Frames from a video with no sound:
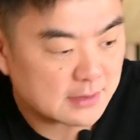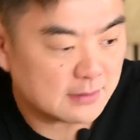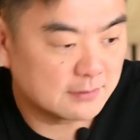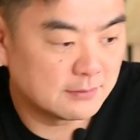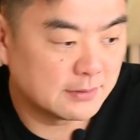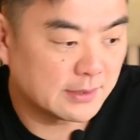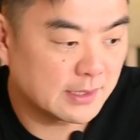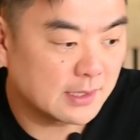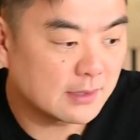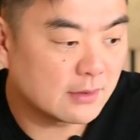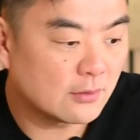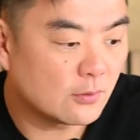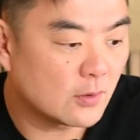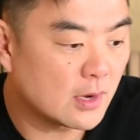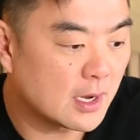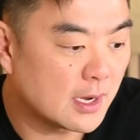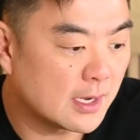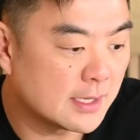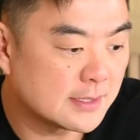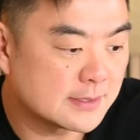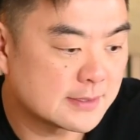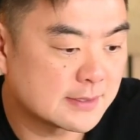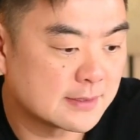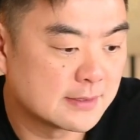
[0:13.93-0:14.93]
But
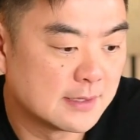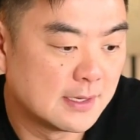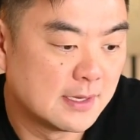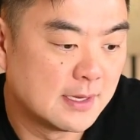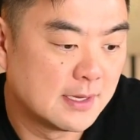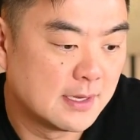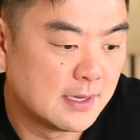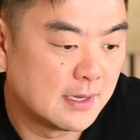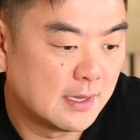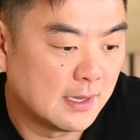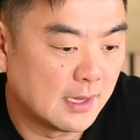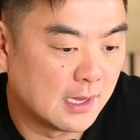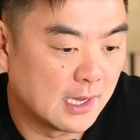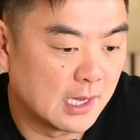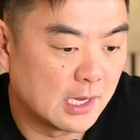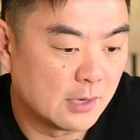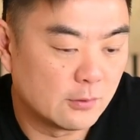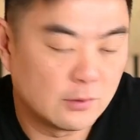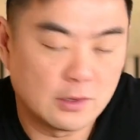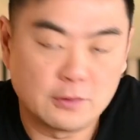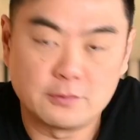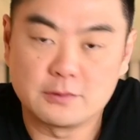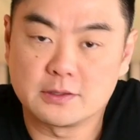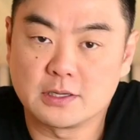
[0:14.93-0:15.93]
otherwise,
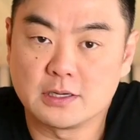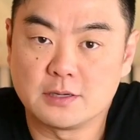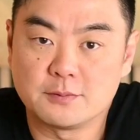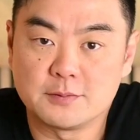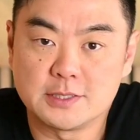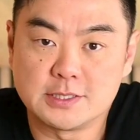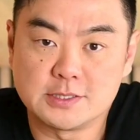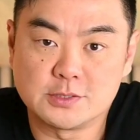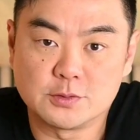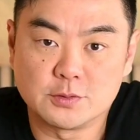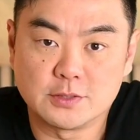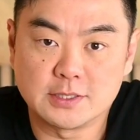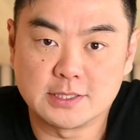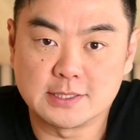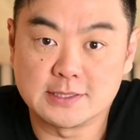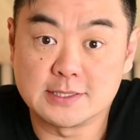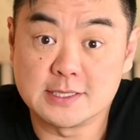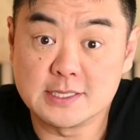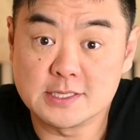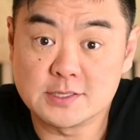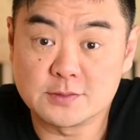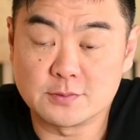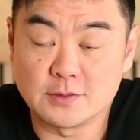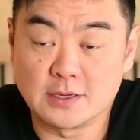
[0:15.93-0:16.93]
what we're going to be doing
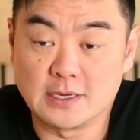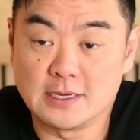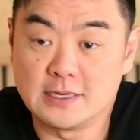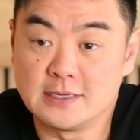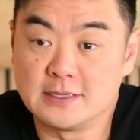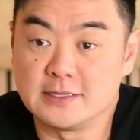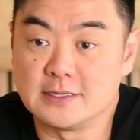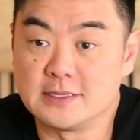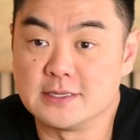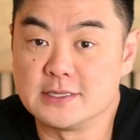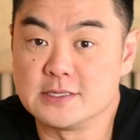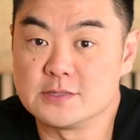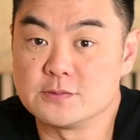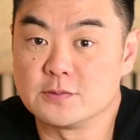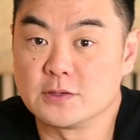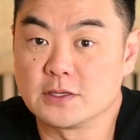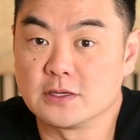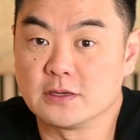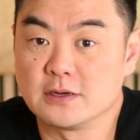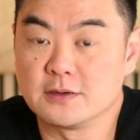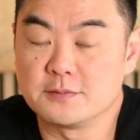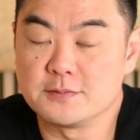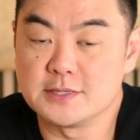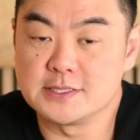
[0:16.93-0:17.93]
in this one is
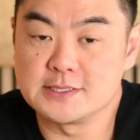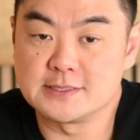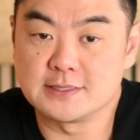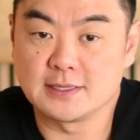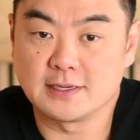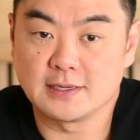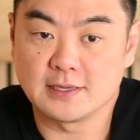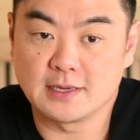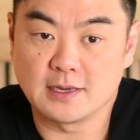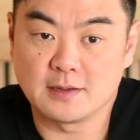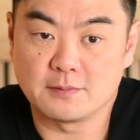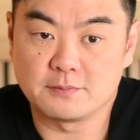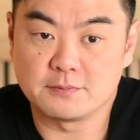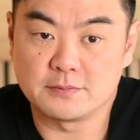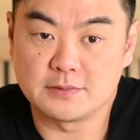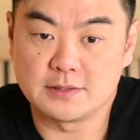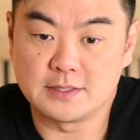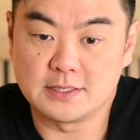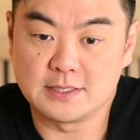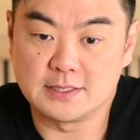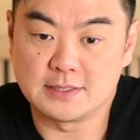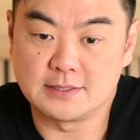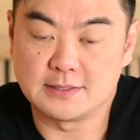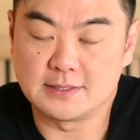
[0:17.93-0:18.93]
we're going to be setting
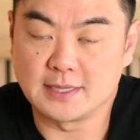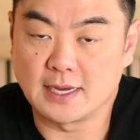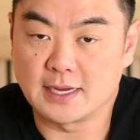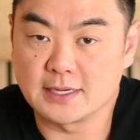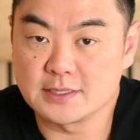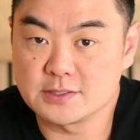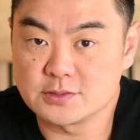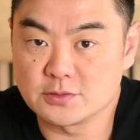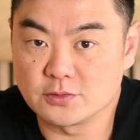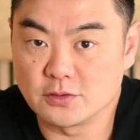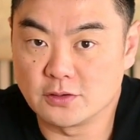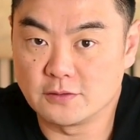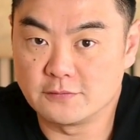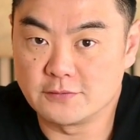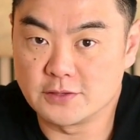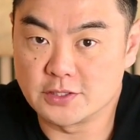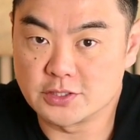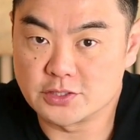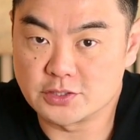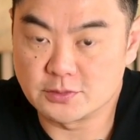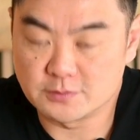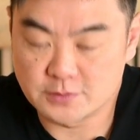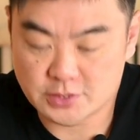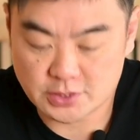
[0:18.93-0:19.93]
up the Data Store
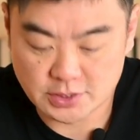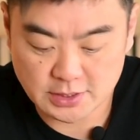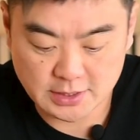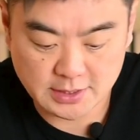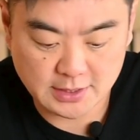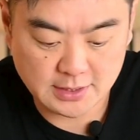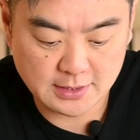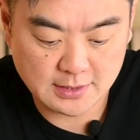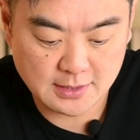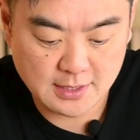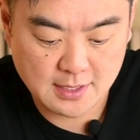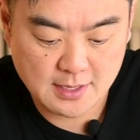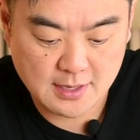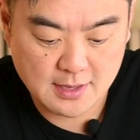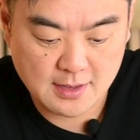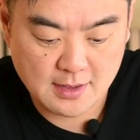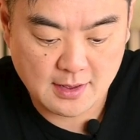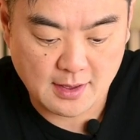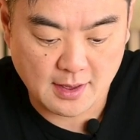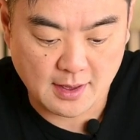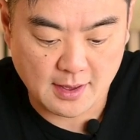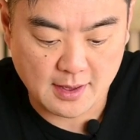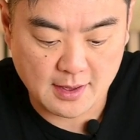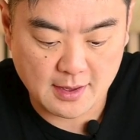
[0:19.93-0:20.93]
virtual machine
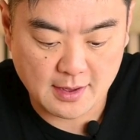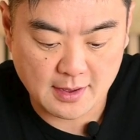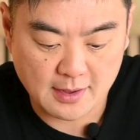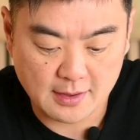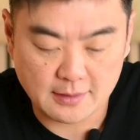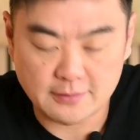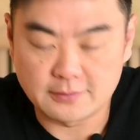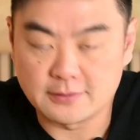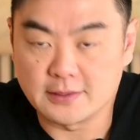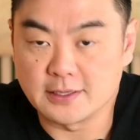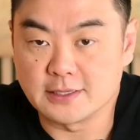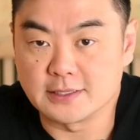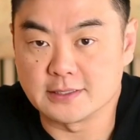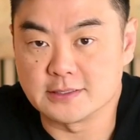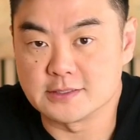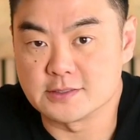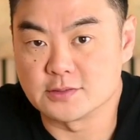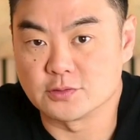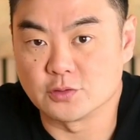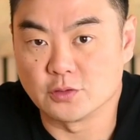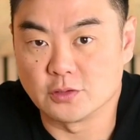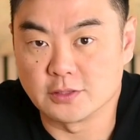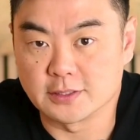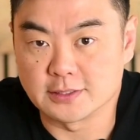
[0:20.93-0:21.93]
and then
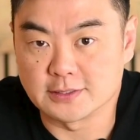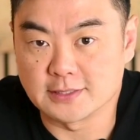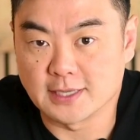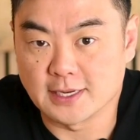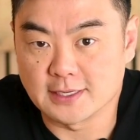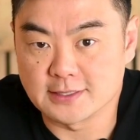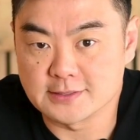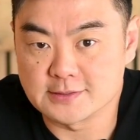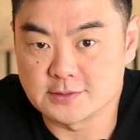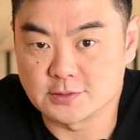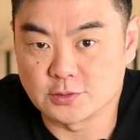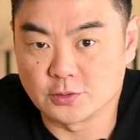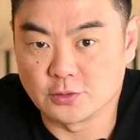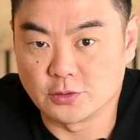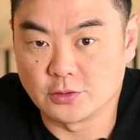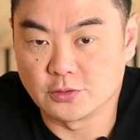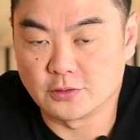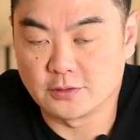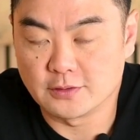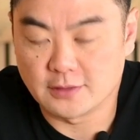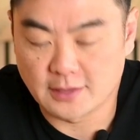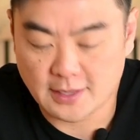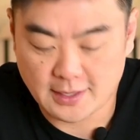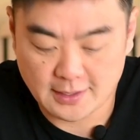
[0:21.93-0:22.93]
installing Data
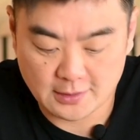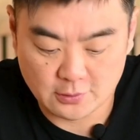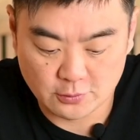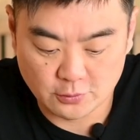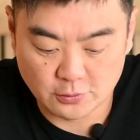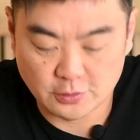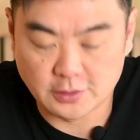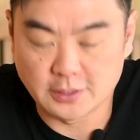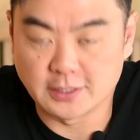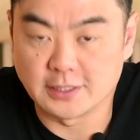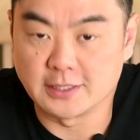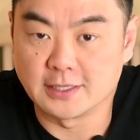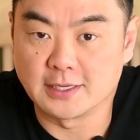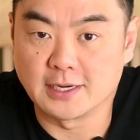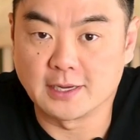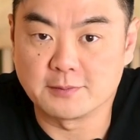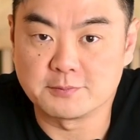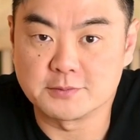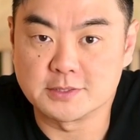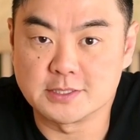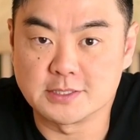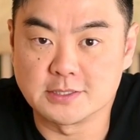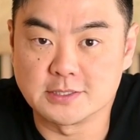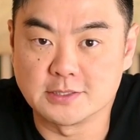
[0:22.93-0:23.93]
Store and hooking it
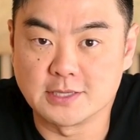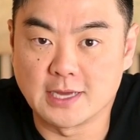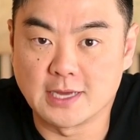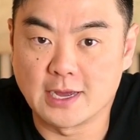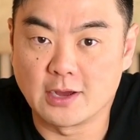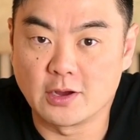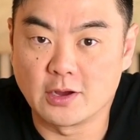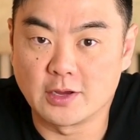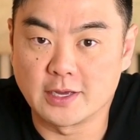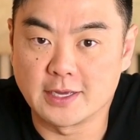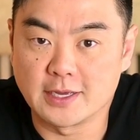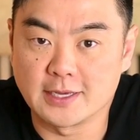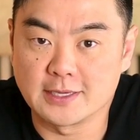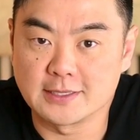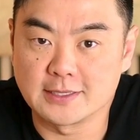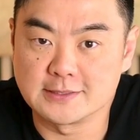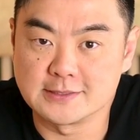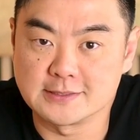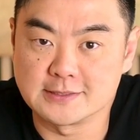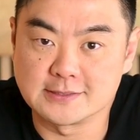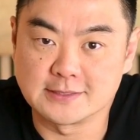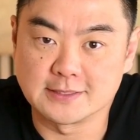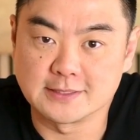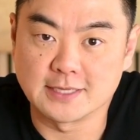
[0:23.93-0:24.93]
up to our
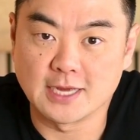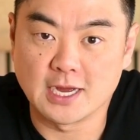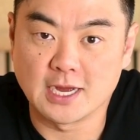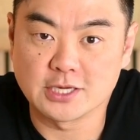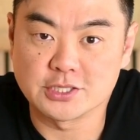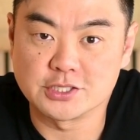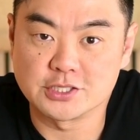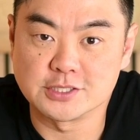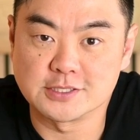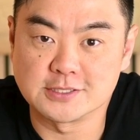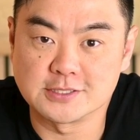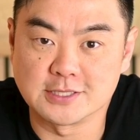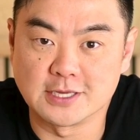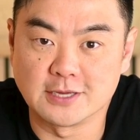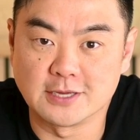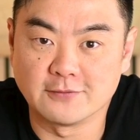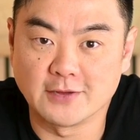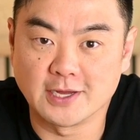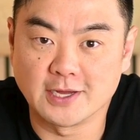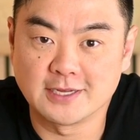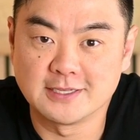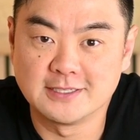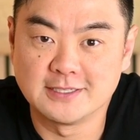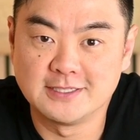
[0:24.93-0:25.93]
existing ArcGIS
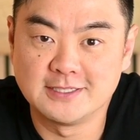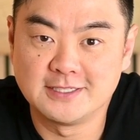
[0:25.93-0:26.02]
server.